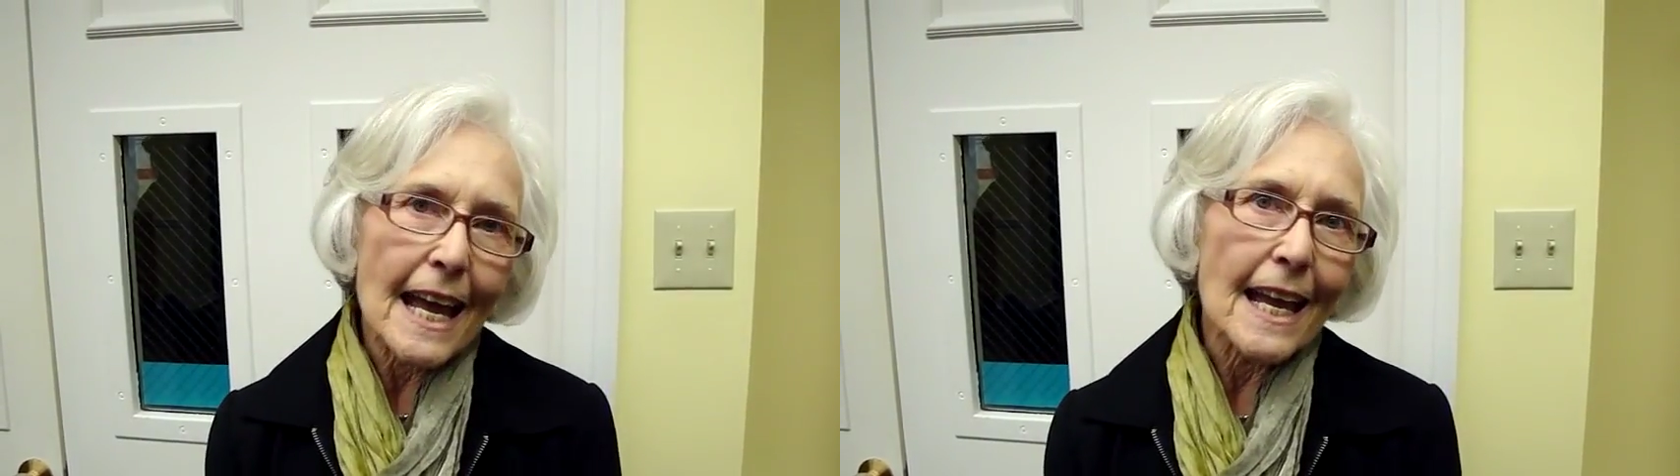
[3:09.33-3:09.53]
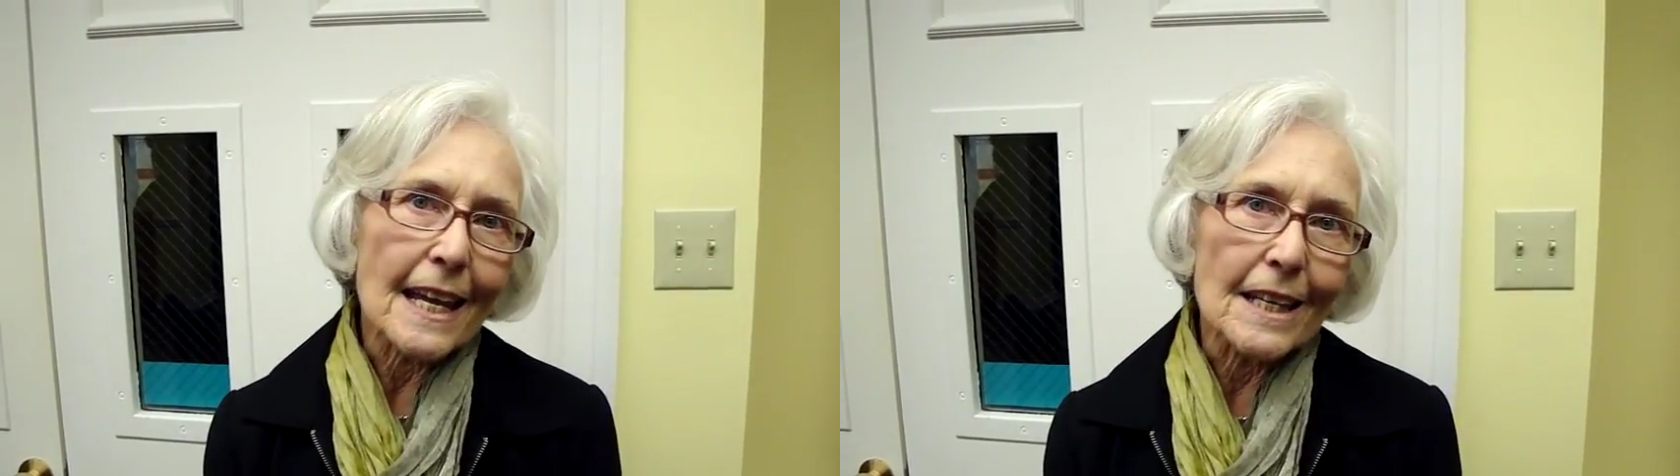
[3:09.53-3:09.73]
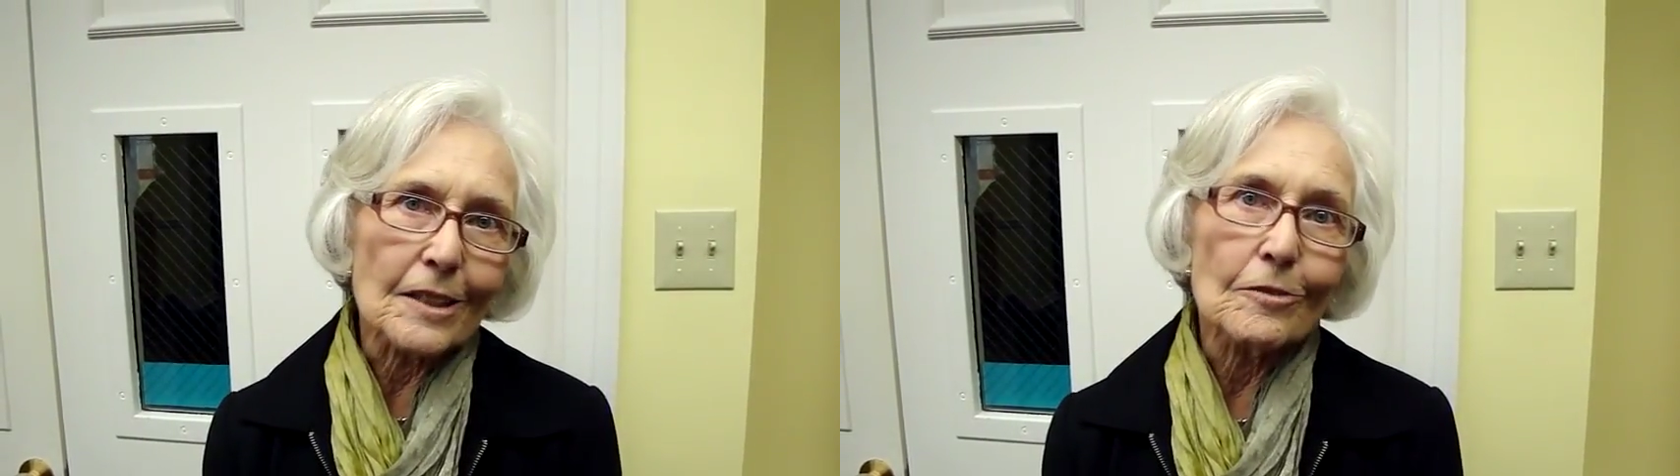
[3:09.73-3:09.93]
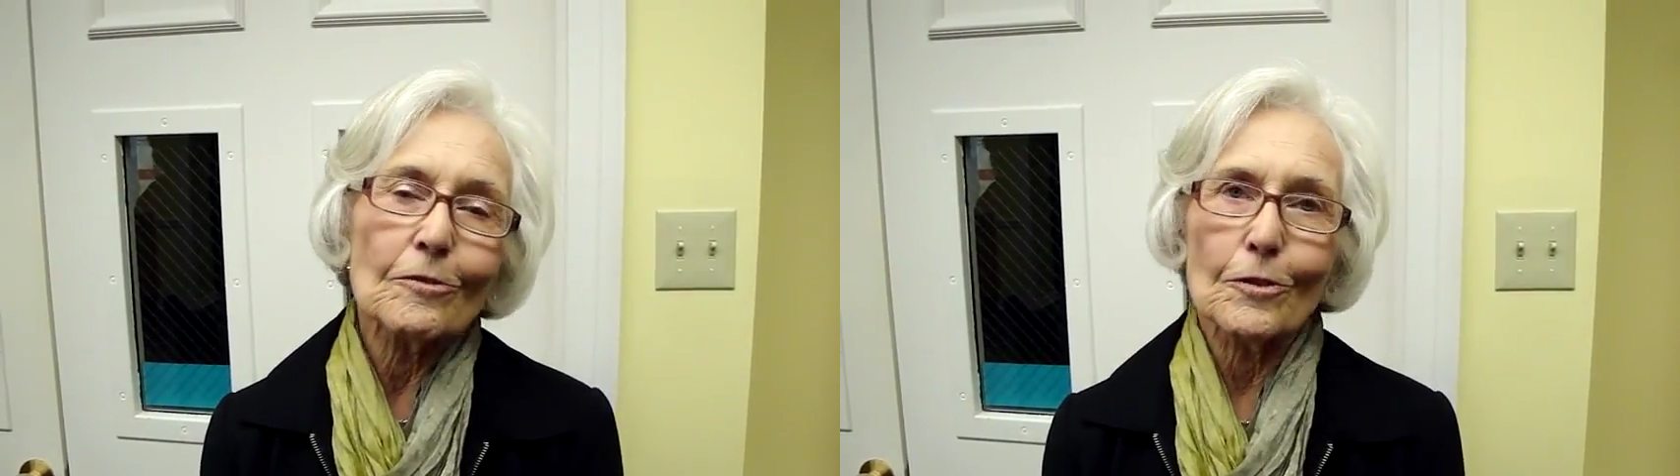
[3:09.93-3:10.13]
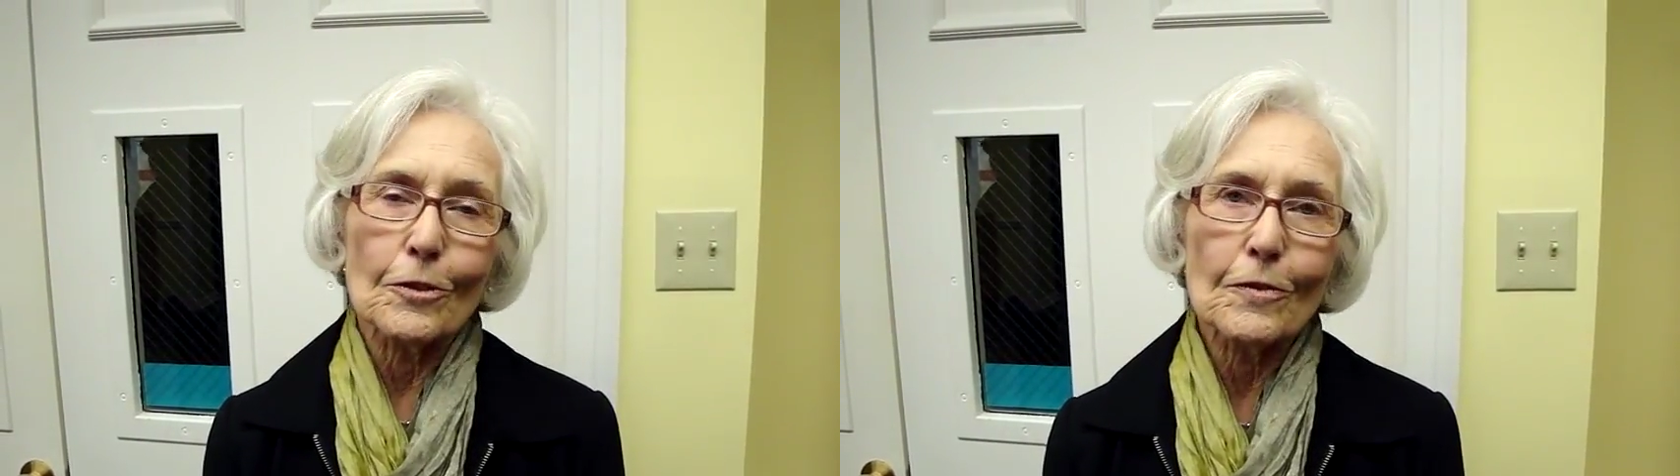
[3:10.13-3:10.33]
and
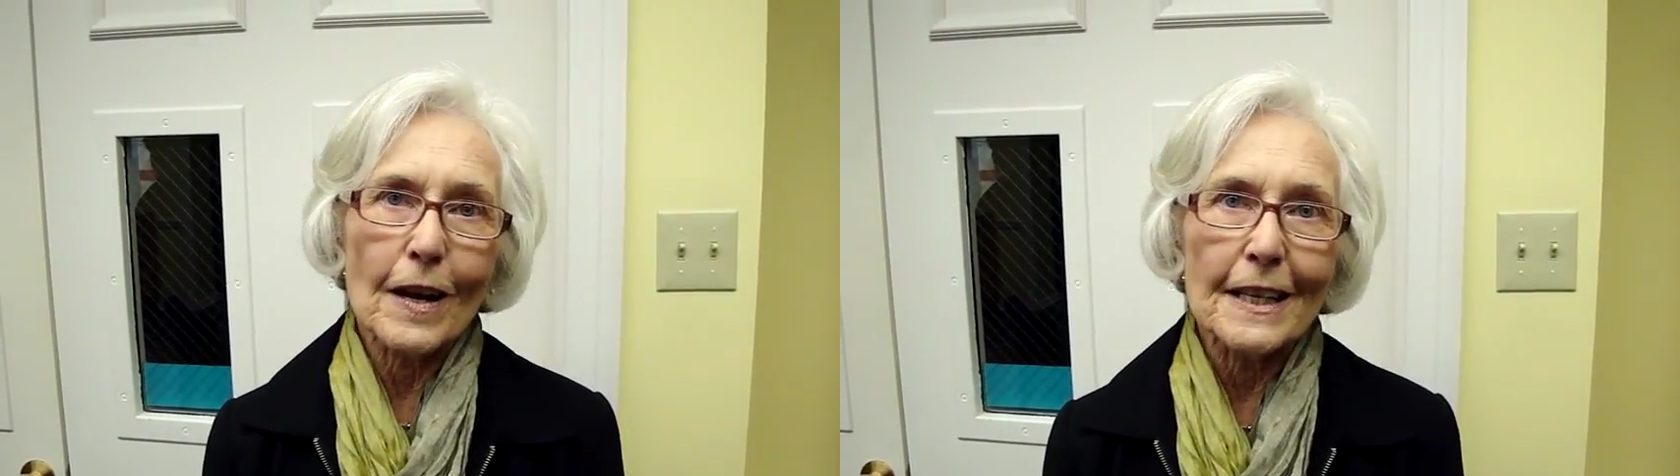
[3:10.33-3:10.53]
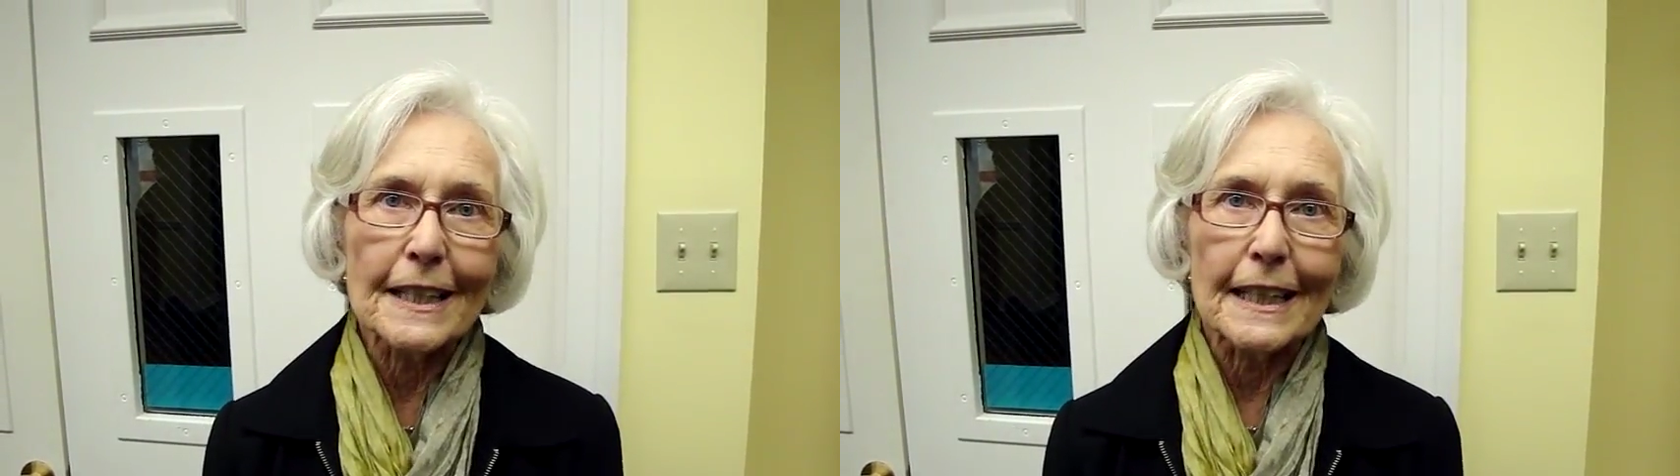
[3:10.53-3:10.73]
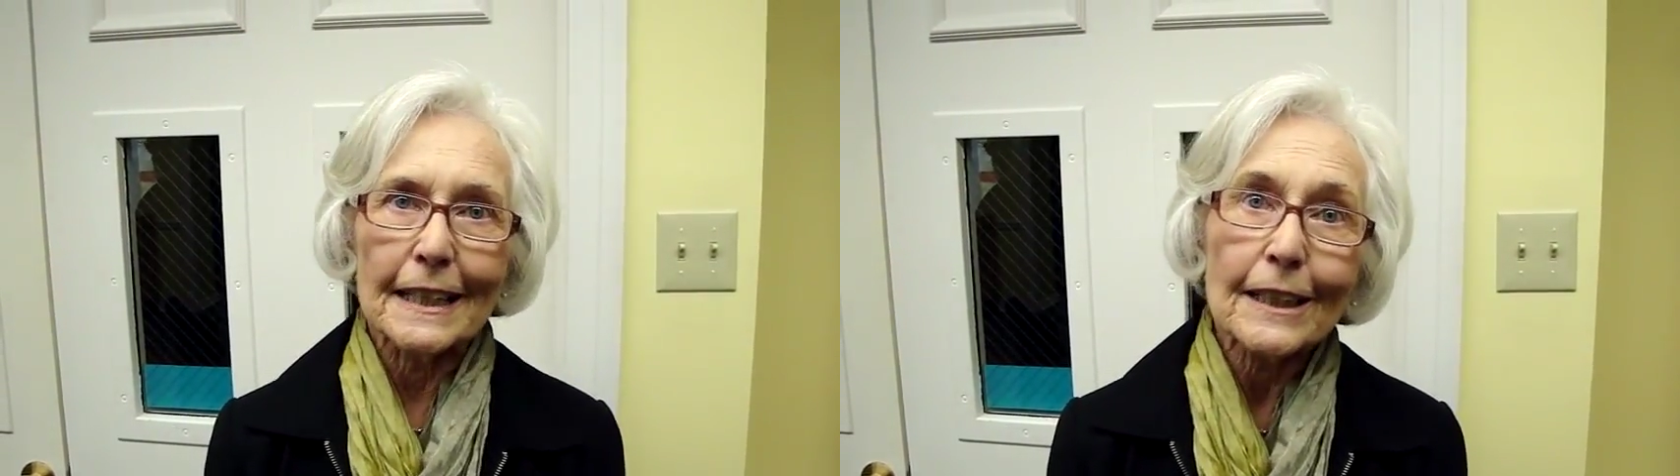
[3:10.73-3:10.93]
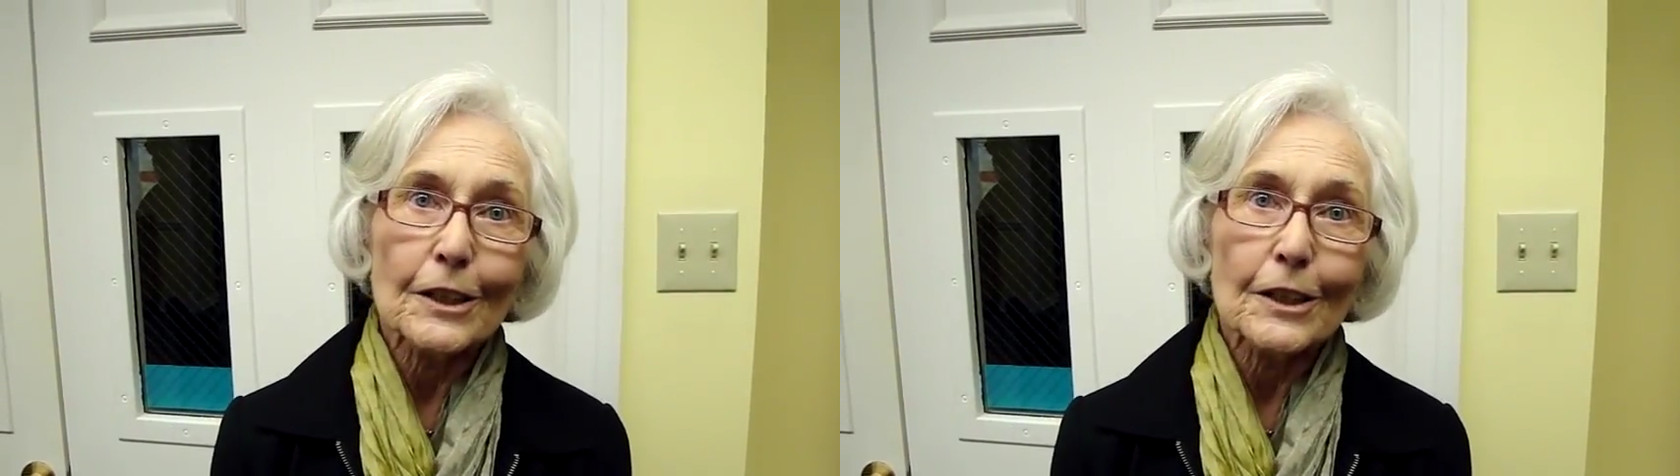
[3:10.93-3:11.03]
for finding